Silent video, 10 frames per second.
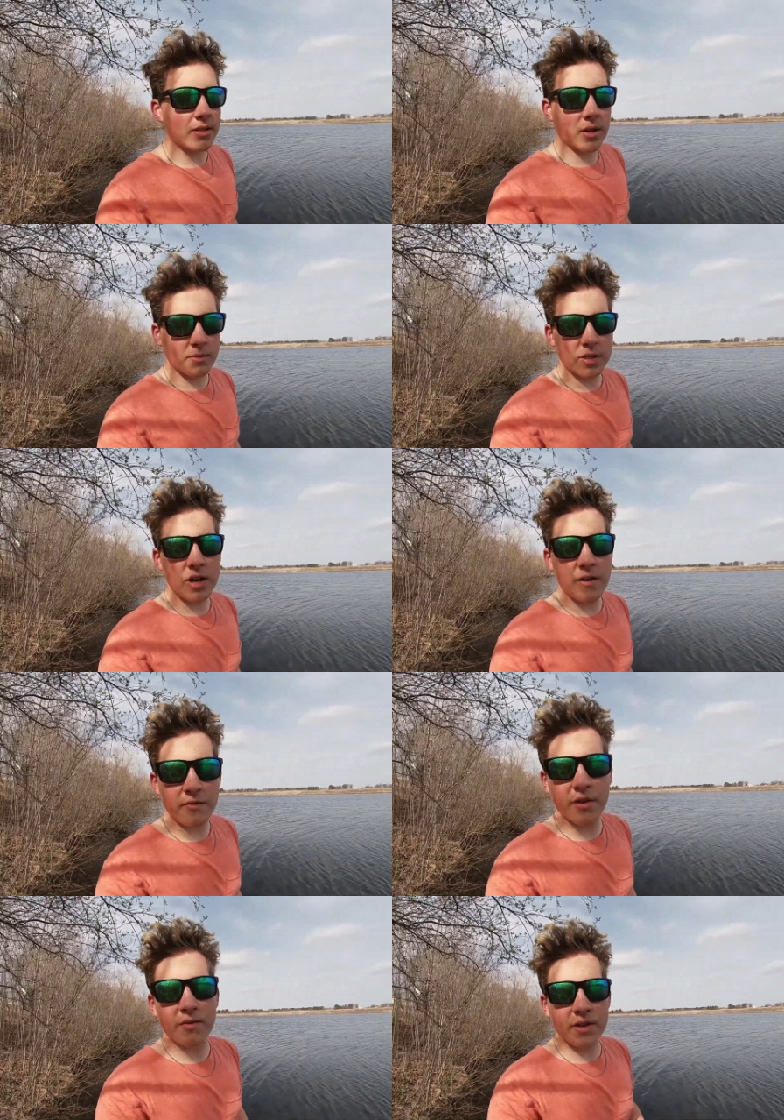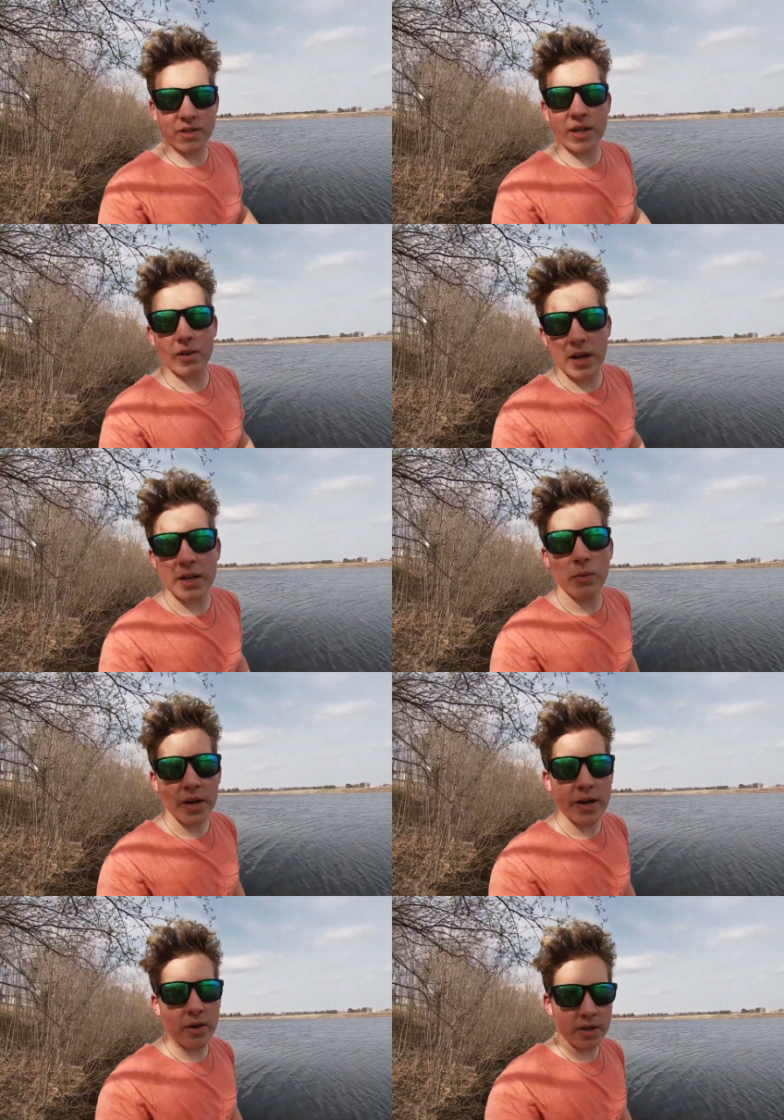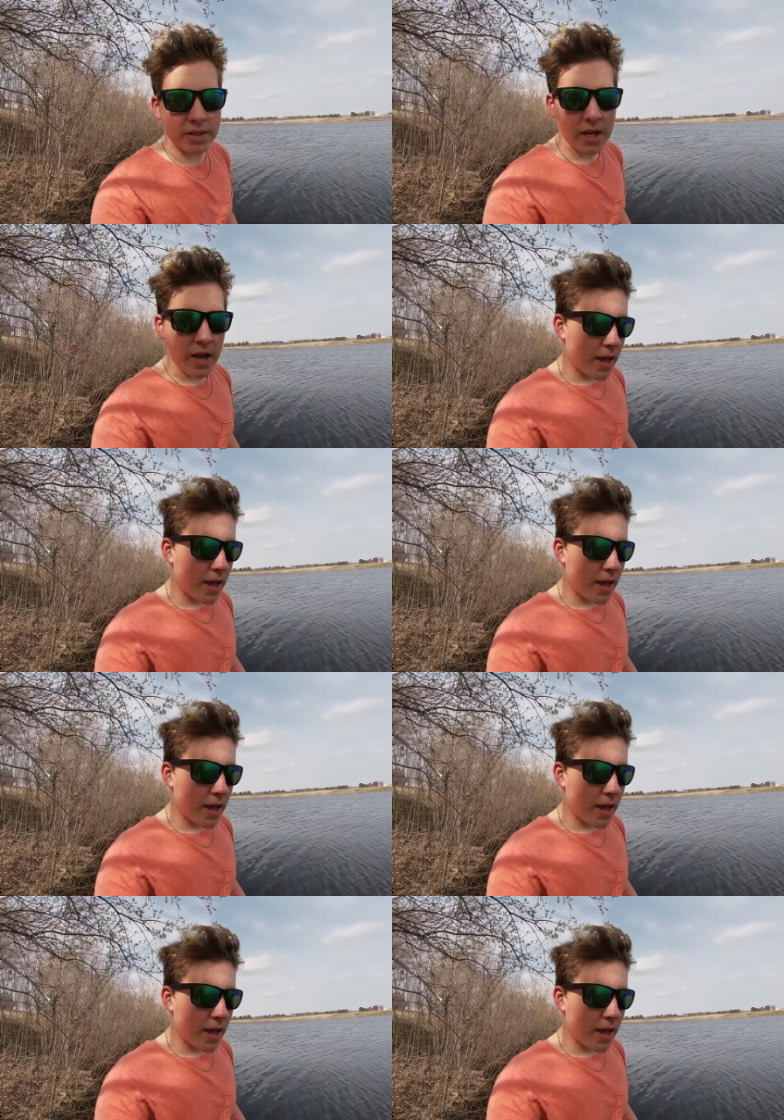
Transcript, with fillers: so I'm sorry for if there's any, any wind noise.